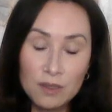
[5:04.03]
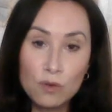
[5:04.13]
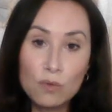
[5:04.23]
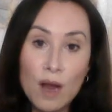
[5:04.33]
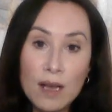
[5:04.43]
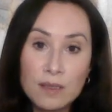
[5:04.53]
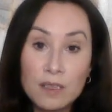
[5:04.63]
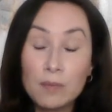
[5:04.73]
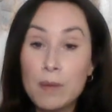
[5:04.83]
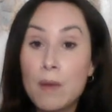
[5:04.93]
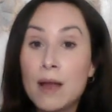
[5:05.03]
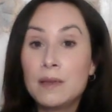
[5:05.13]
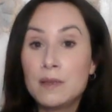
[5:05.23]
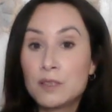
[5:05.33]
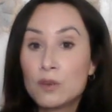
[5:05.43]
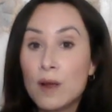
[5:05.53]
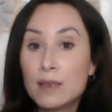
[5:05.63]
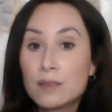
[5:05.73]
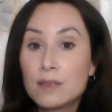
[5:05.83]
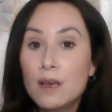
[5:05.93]
to rest and my mind needs to
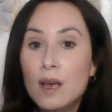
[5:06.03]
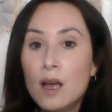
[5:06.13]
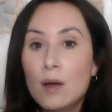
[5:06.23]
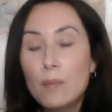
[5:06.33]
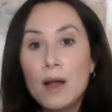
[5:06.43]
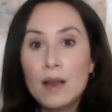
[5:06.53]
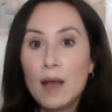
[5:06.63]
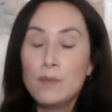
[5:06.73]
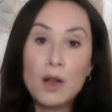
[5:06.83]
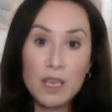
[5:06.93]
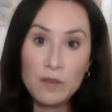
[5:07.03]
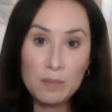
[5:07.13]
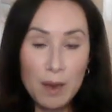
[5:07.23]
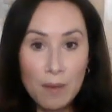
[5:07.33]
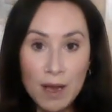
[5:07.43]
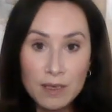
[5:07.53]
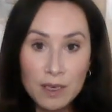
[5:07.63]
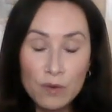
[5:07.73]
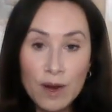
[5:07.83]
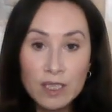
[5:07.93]
rest, but I'm not giving my mind
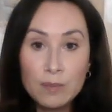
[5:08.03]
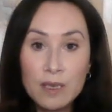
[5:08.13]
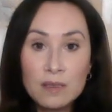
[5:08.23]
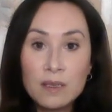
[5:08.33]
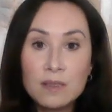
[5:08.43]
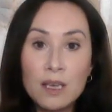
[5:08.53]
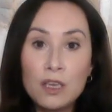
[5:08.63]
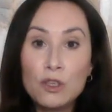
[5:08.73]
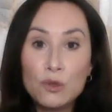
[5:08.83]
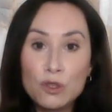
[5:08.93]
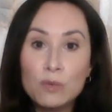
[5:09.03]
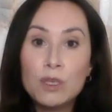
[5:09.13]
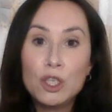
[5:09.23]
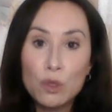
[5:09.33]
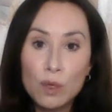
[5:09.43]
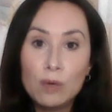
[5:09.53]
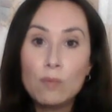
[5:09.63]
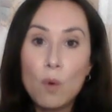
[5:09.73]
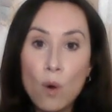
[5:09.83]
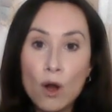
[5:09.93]
any rest because it's saying you should be doing
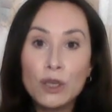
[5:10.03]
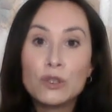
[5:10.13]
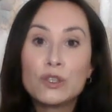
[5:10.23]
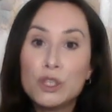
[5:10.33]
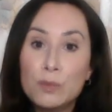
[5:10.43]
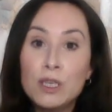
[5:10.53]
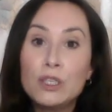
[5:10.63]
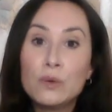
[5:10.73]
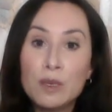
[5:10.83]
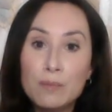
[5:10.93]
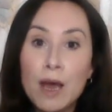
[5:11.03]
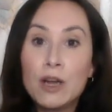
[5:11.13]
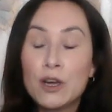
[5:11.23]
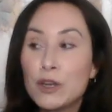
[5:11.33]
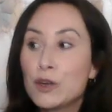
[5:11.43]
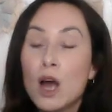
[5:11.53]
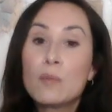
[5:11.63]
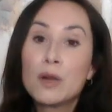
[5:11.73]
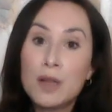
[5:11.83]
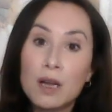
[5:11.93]
more, you should be doing better, you're not
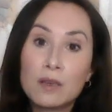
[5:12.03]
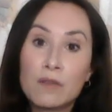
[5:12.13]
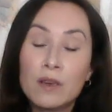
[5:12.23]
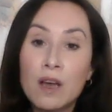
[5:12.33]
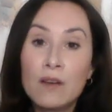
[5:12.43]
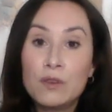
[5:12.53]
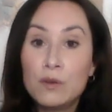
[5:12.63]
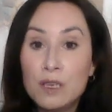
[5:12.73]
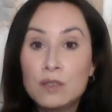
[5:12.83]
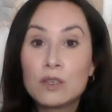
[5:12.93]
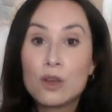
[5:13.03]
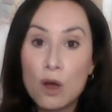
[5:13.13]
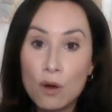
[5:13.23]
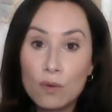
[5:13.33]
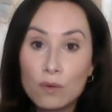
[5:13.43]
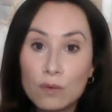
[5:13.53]
productive enough, you need to go.